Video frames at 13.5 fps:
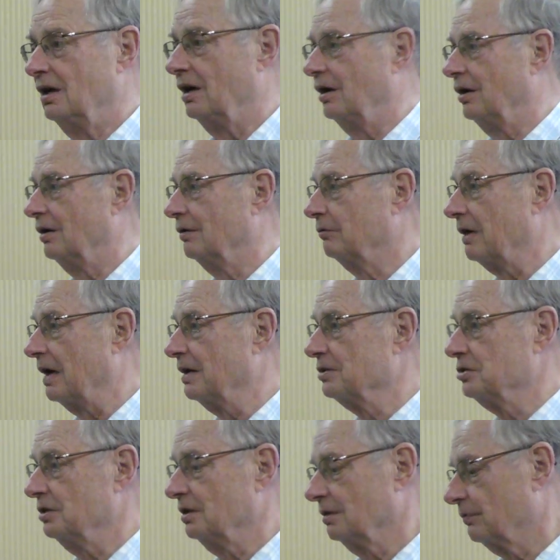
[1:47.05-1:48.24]

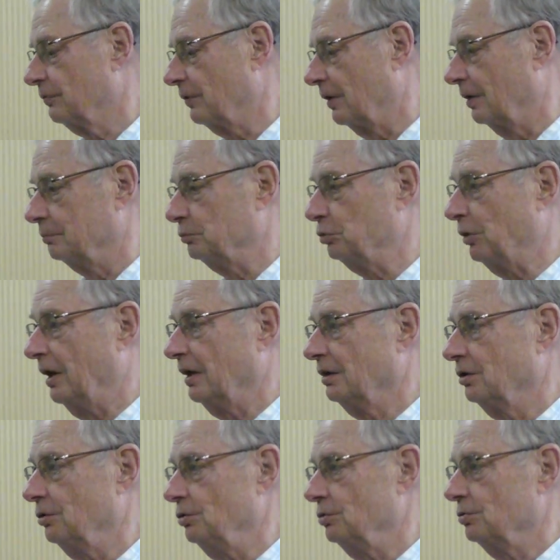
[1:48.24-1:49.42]
arising from trying
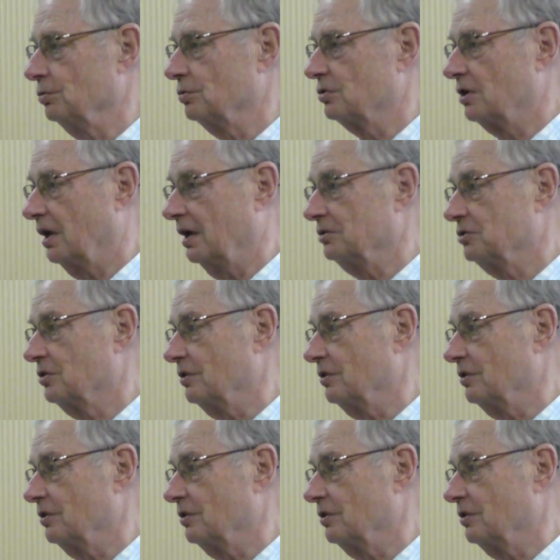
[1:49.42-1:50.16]
to use Hodge